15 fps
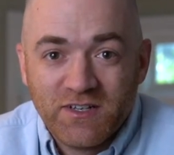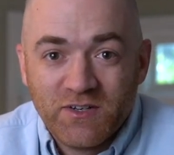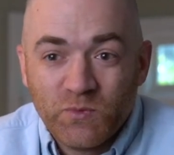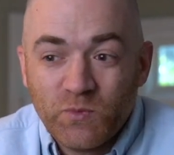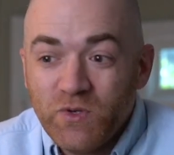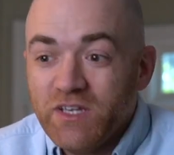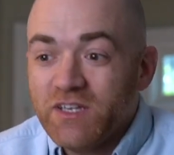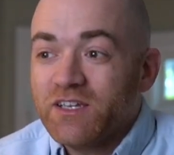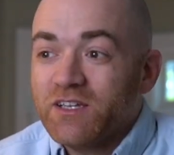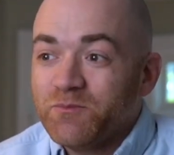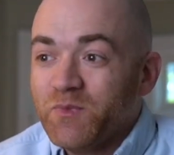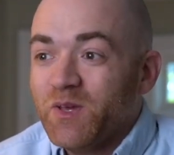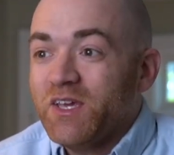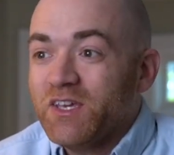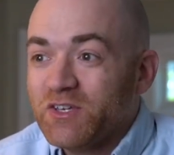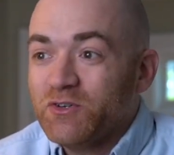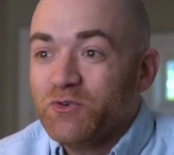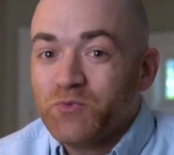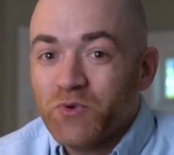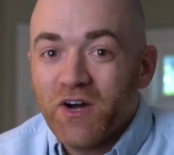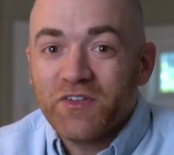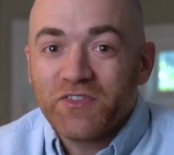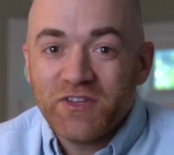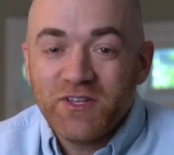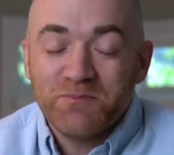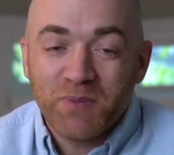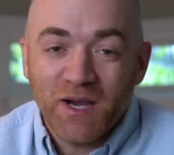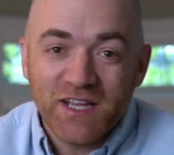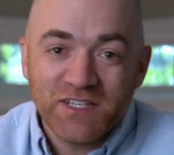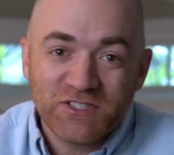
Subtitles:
We can make you wealthy by